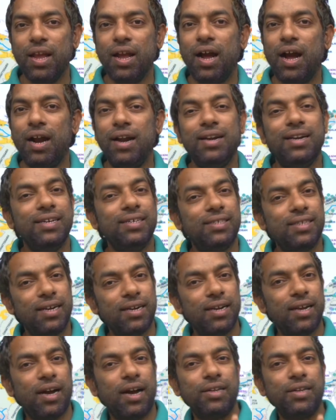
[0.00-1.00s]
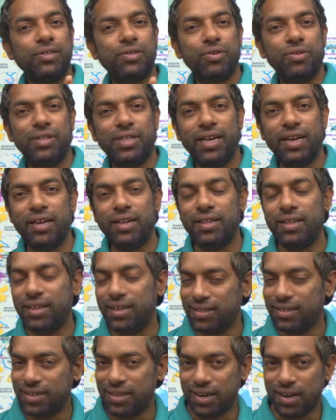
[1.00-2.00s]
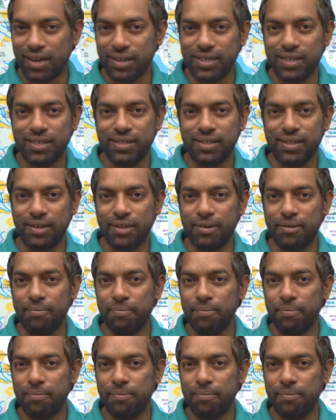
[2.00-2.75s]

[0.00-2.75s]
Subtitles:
and desert also there is a Rajasthan,